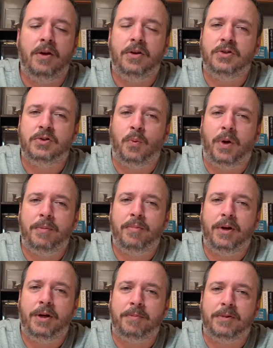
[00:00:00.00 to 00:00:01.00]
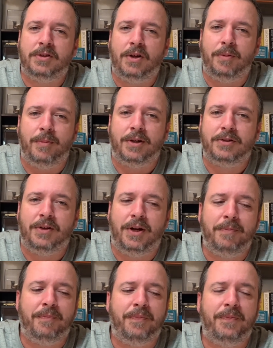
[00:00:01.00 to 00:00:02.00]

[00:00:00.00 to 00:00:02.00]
So why bring up the Starbucks, right?